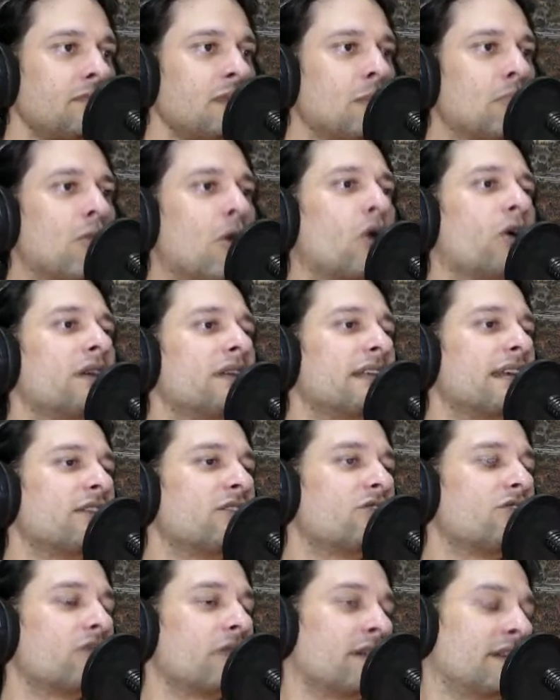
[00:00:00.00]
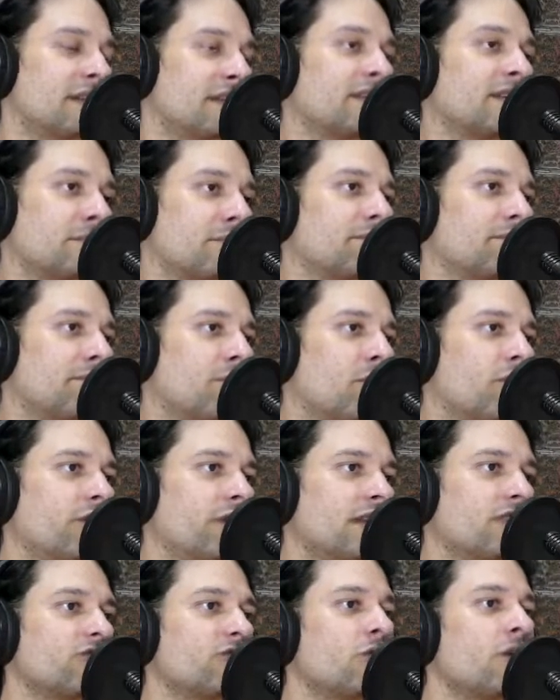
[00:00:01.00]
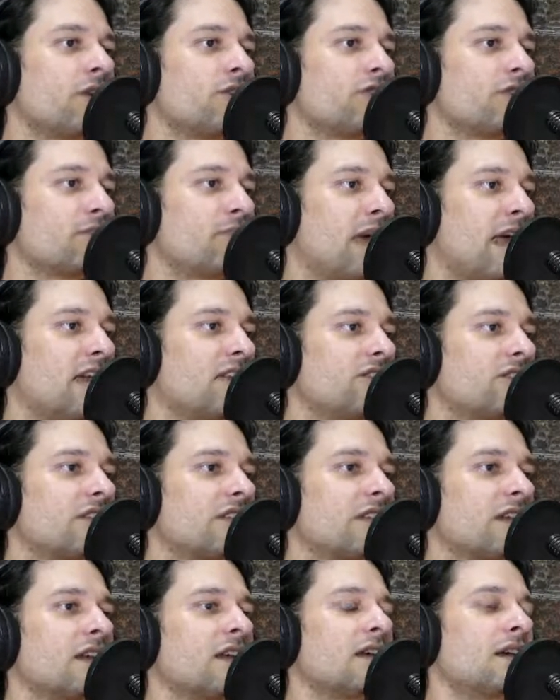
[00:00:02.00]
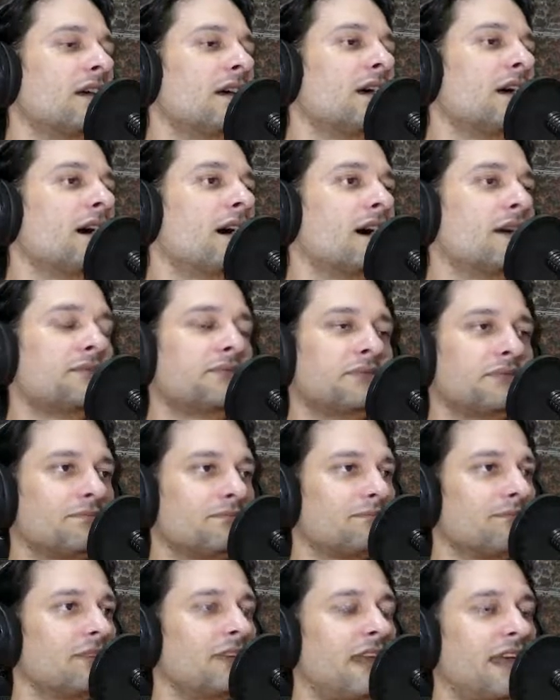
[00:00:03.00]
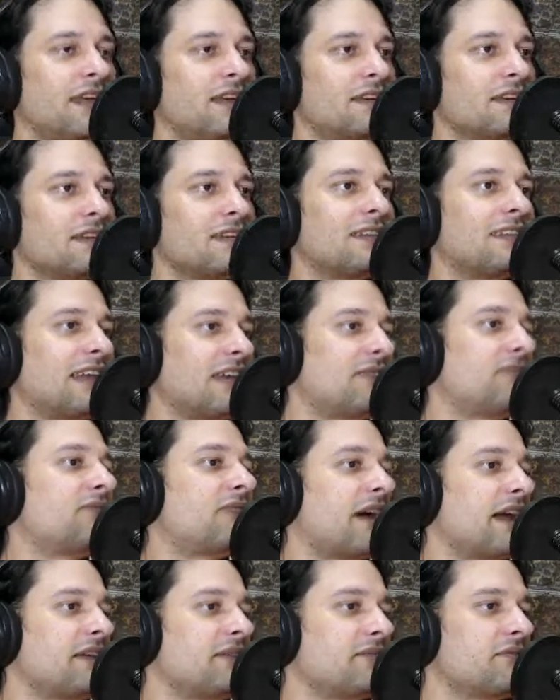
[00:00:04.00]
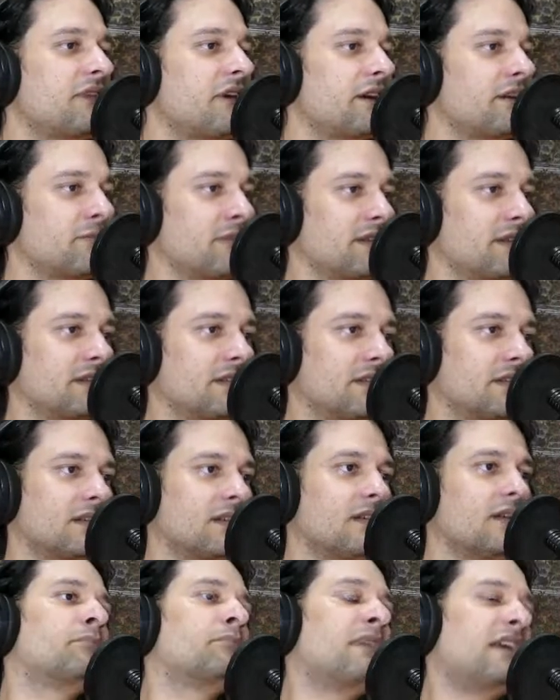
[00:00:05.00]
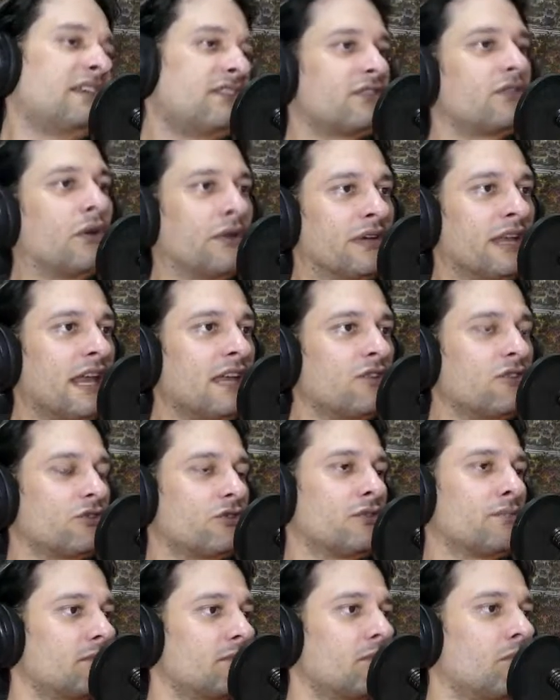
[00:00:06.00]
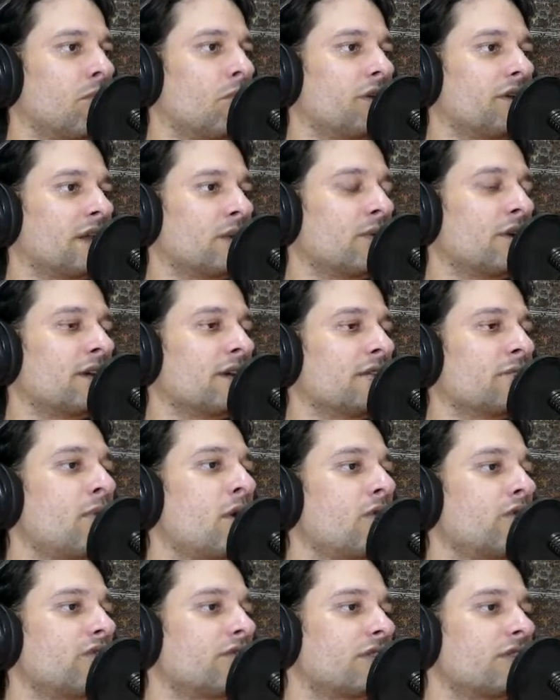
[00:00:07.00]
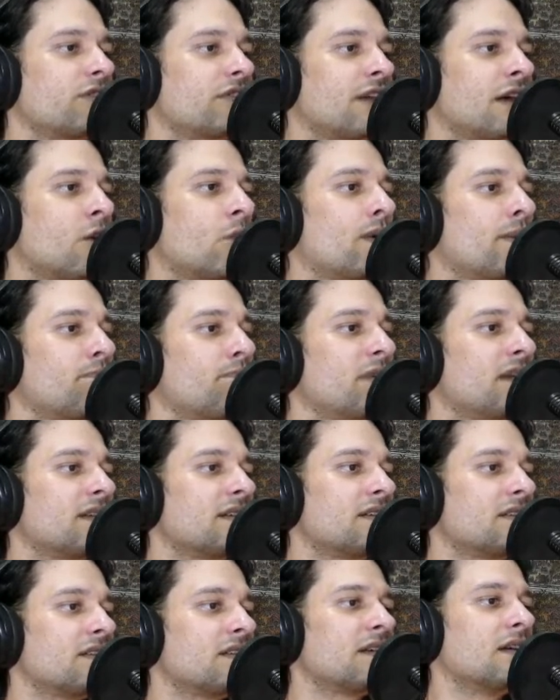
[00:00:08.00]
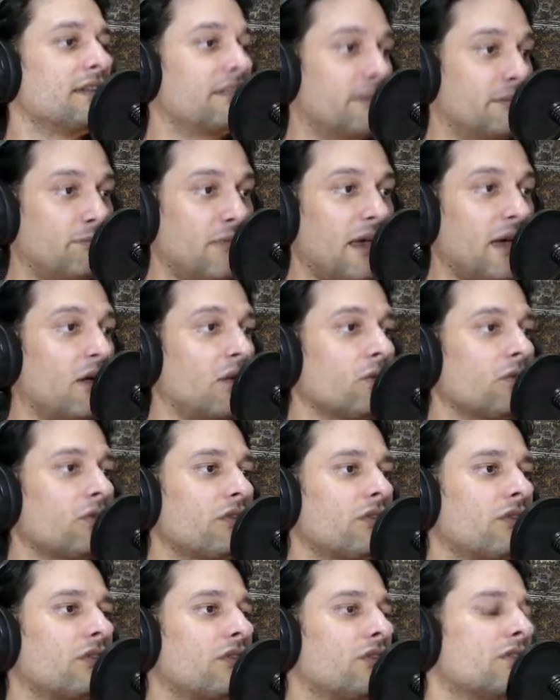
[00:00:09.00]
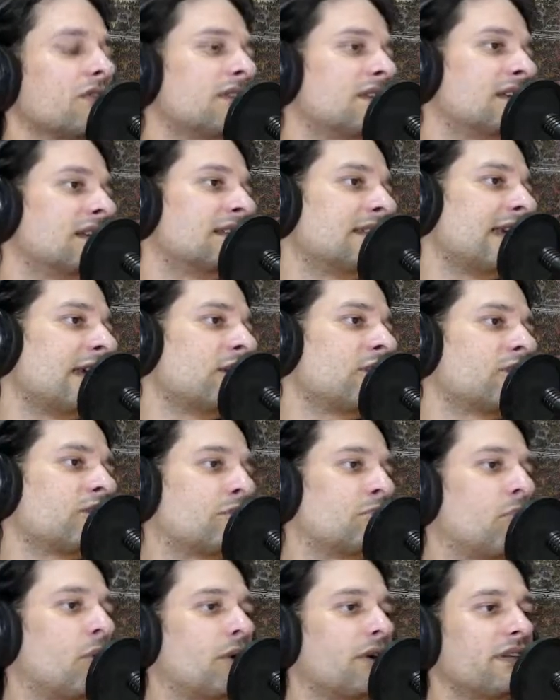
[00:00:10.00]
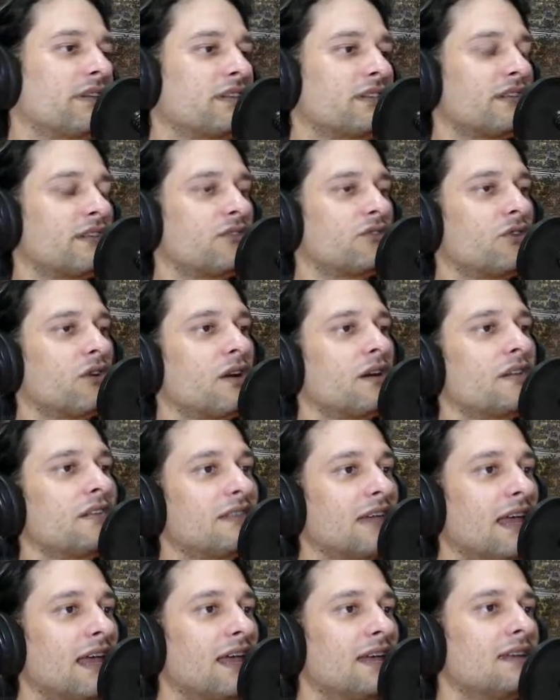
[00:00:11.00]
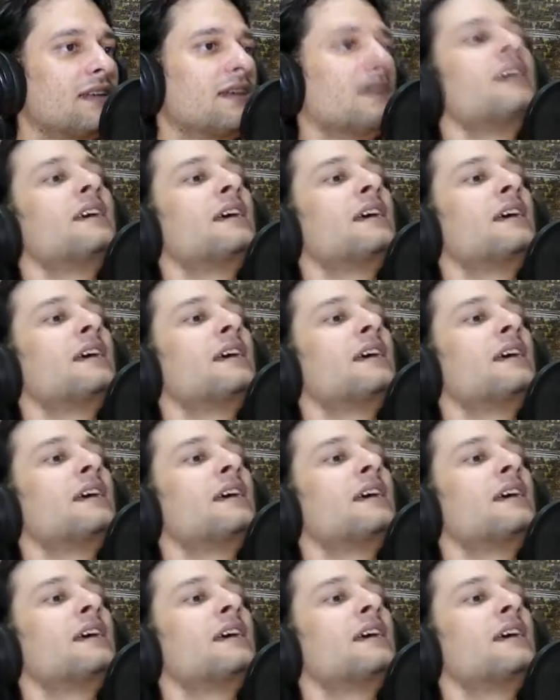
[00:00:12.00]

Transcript: more than 200 pages of like sci-fi environments based on nature. More than 100 monsters, equipment, spells, details on poisons and drugs, and